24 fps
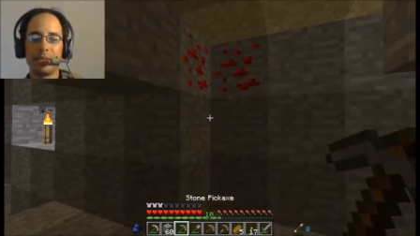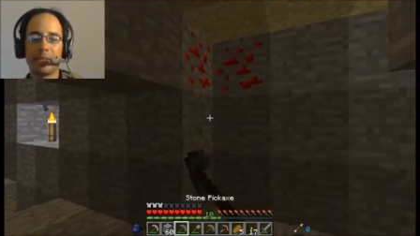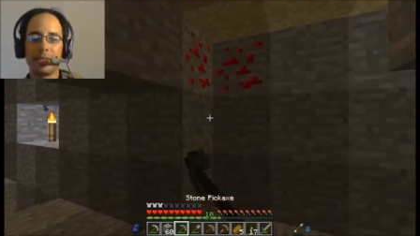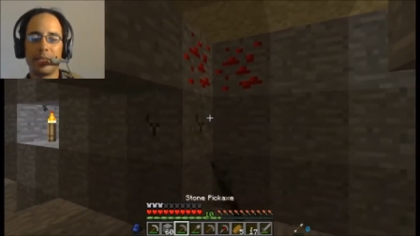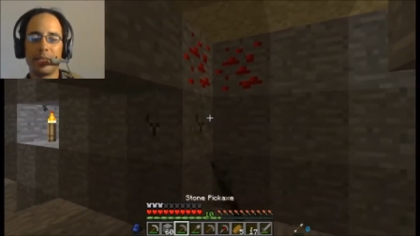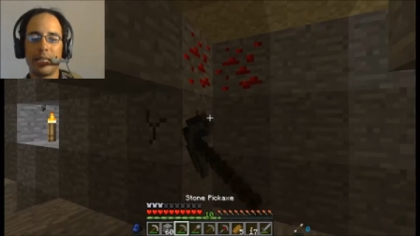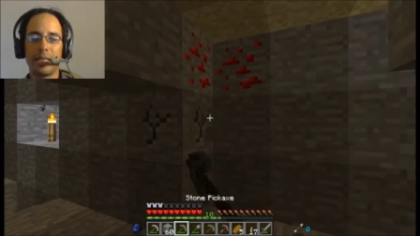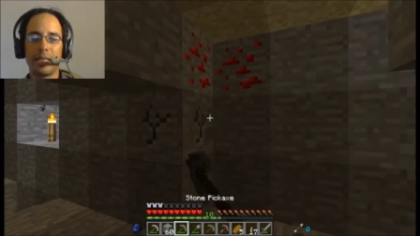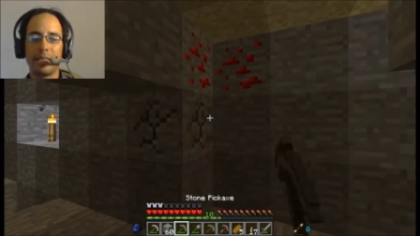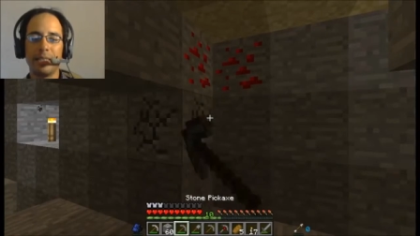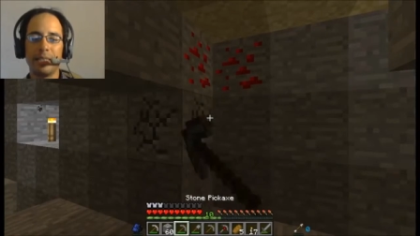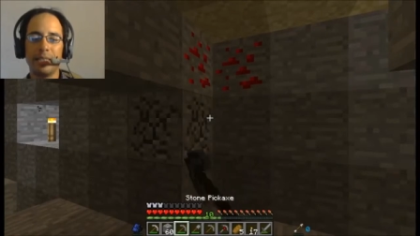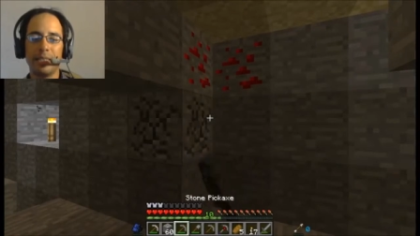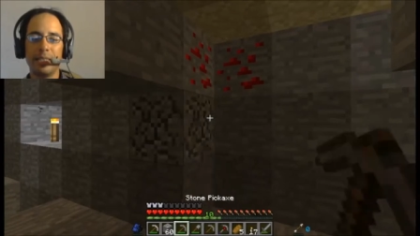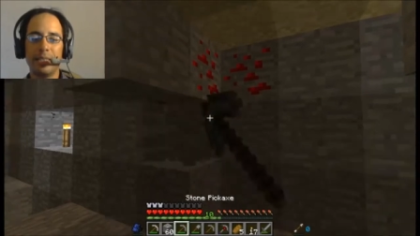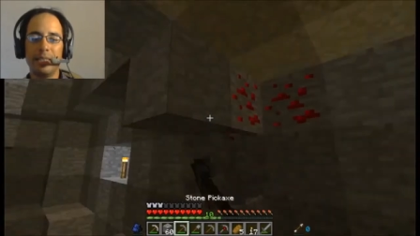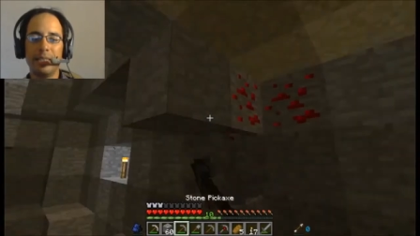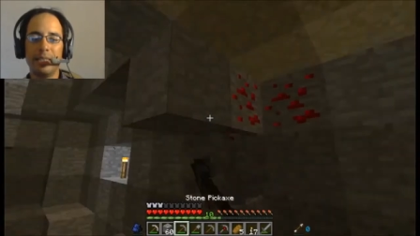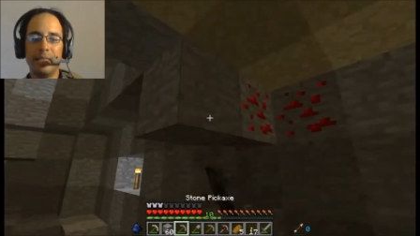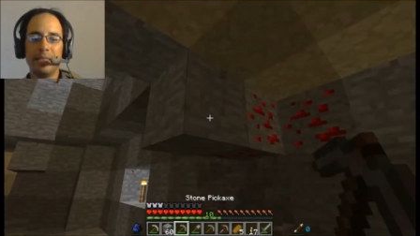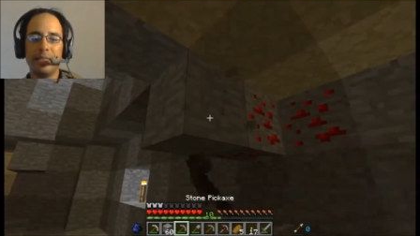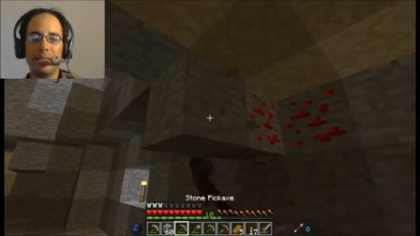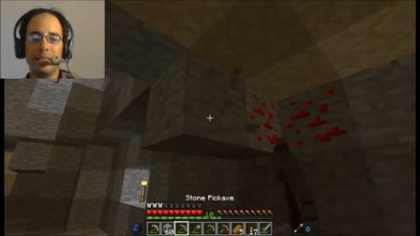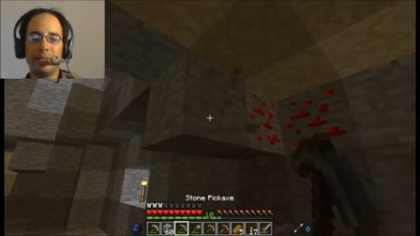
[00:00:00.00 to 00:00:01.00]
I'm just saying.
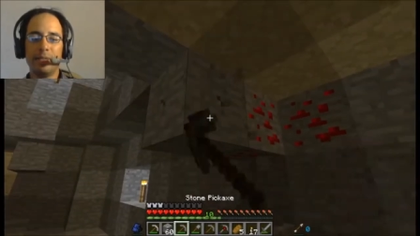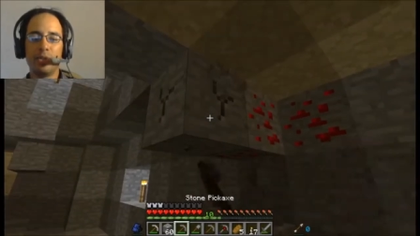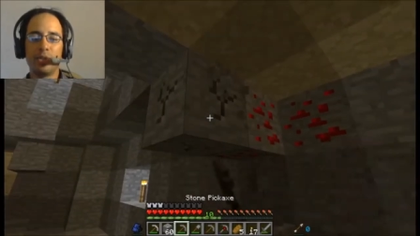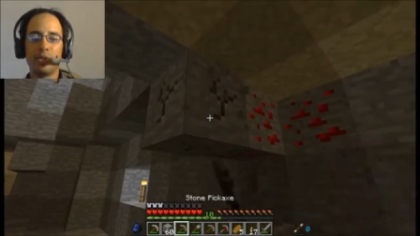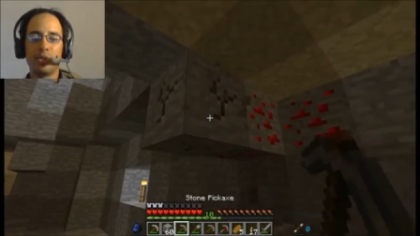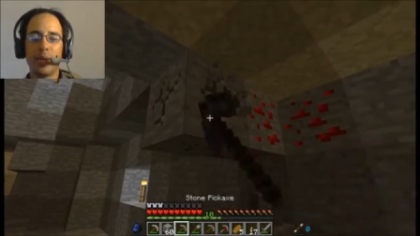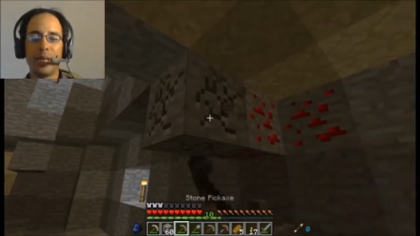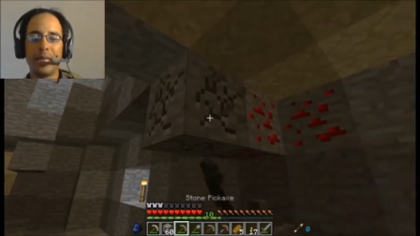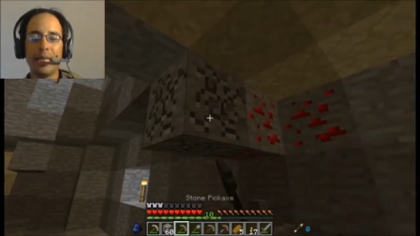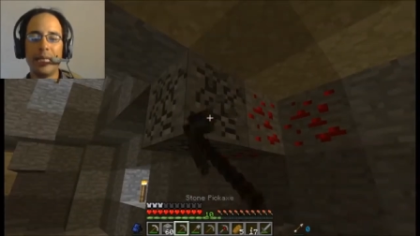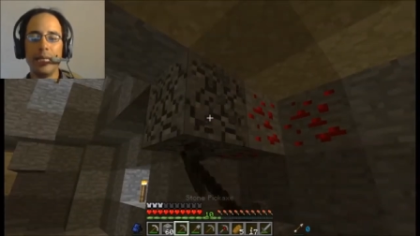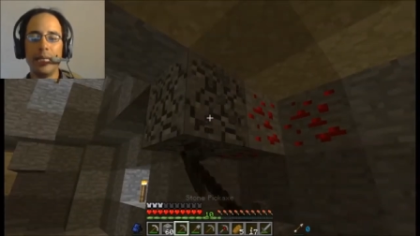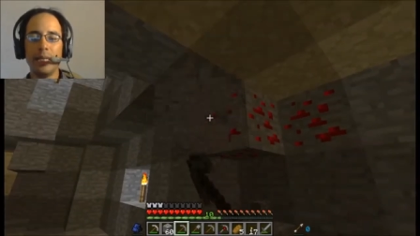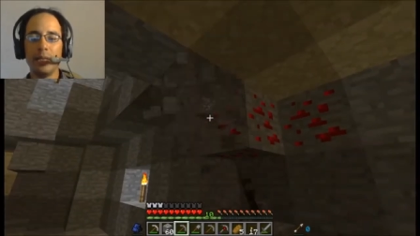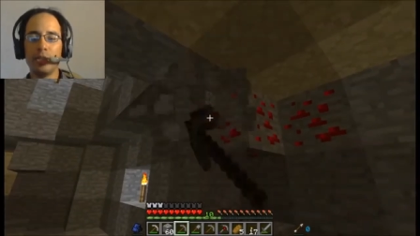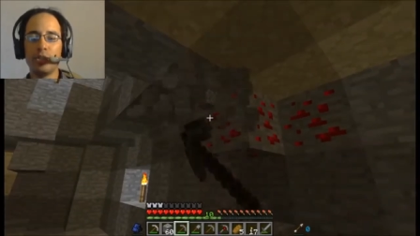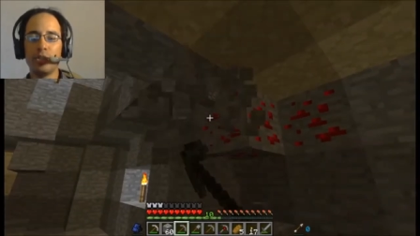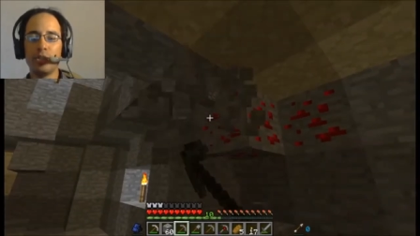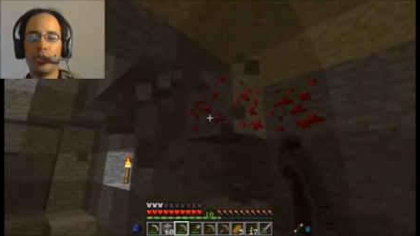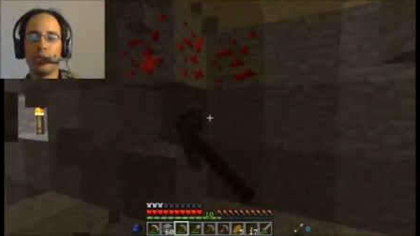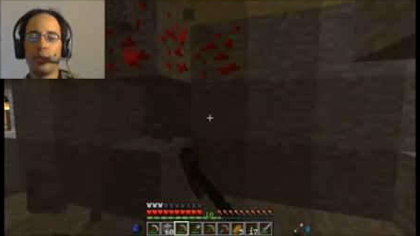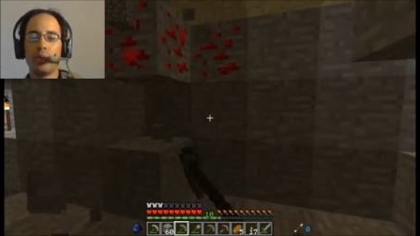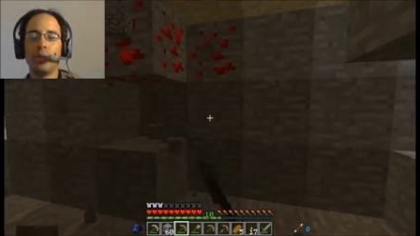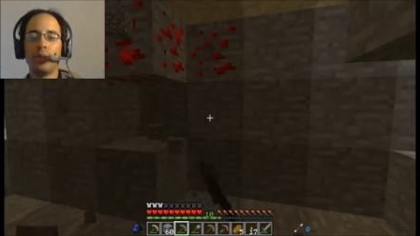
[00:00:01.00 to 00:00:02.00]
I'm just trying to
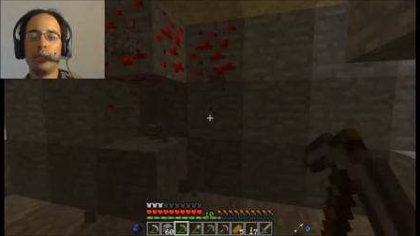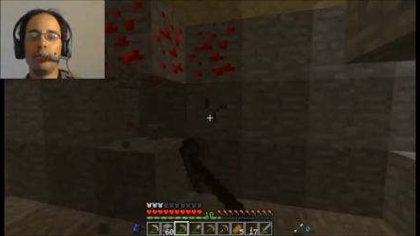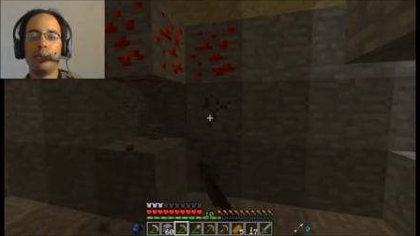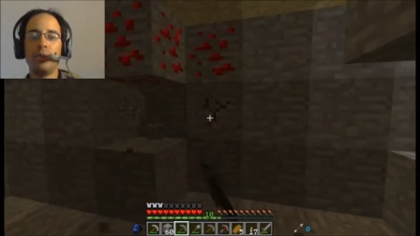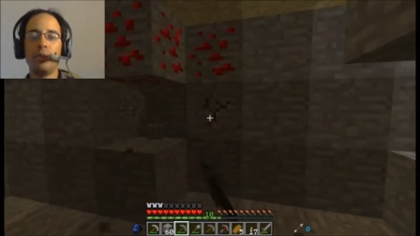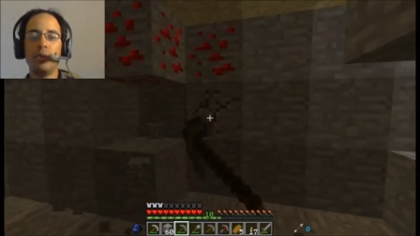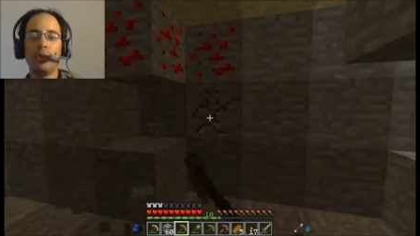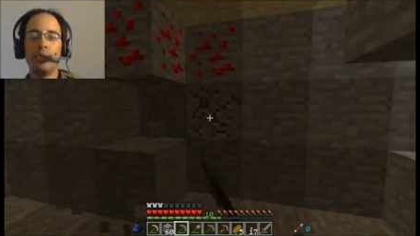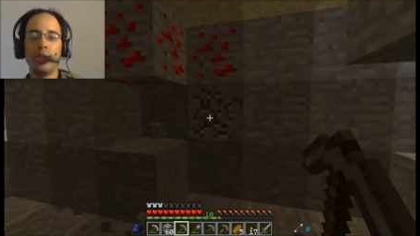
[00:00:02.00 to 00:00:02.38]
illustrate.